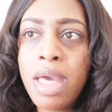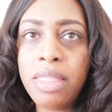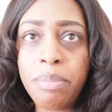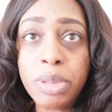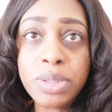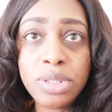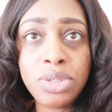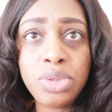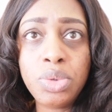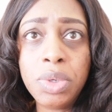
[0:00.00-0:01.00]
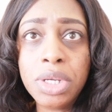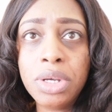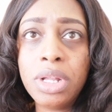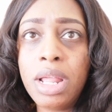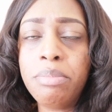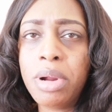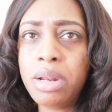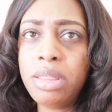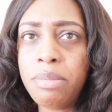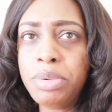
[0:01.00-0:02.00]
that person's doing good, I'm proud
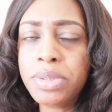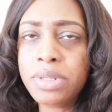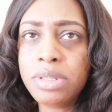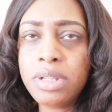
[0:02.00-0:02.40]
of that person.